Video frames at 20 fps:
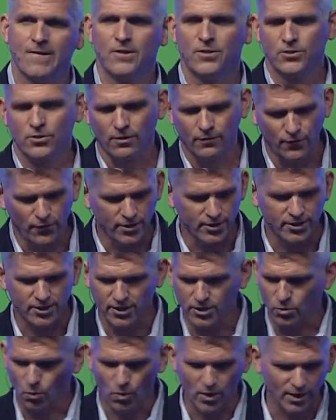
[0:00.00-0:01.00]
So for
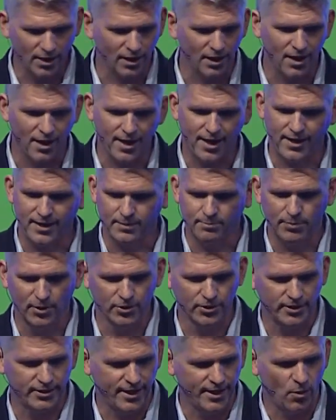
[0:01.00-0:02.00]
instance, one client
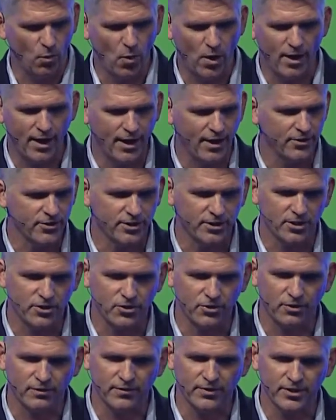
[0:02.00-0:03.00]
built a data warehouse as a
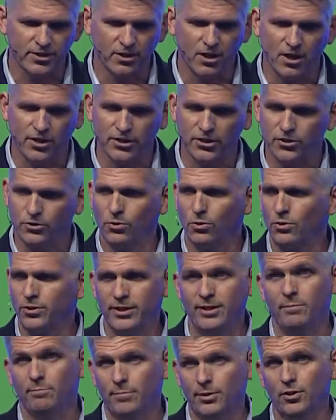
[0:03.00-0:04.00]
service on Azure,
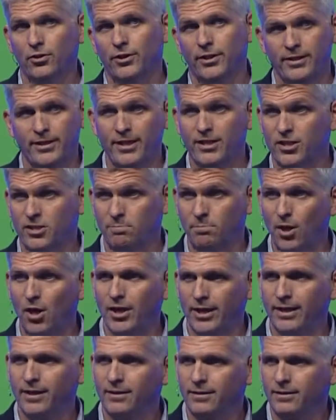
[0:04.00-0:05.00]
didn't build it, they just
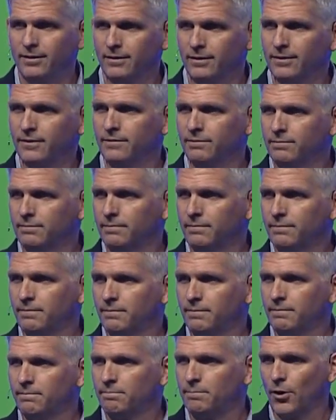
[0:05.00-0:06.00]
bought it,
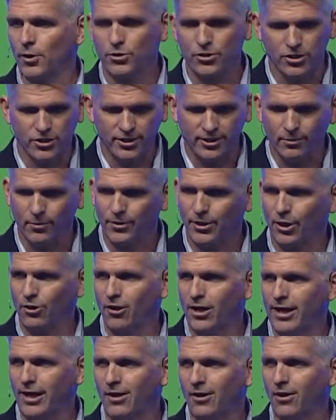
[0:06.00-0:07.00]
purchased it with a
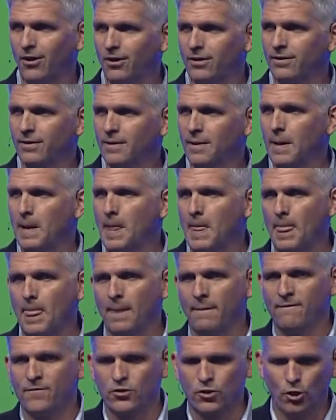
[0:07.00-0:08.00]
credit card,
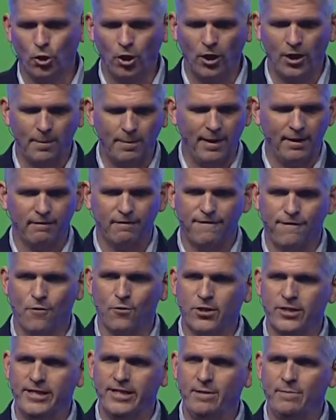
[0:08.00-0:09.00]
took about
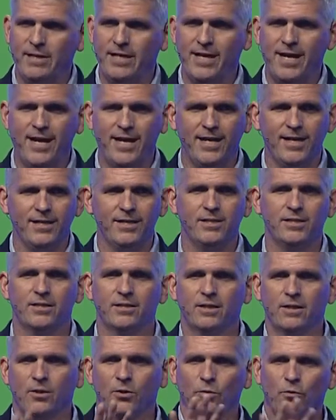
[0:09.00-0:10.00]
4 DBAs,
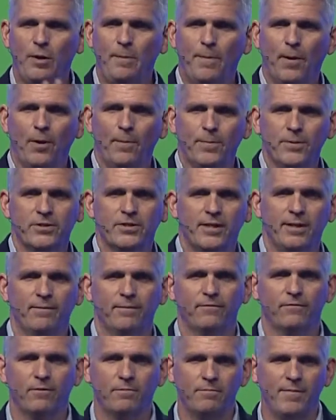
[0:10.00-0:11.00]
repurposed
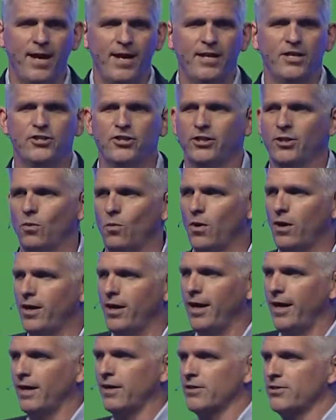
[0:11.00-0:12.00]
them from managing the
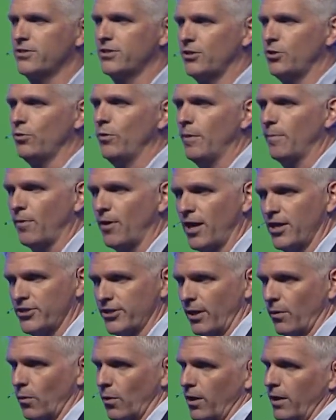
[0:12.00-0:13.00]
warehouse to doing
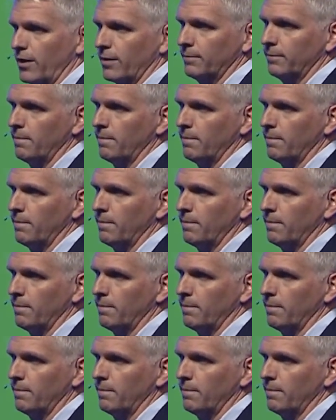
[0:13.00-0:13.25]
project work.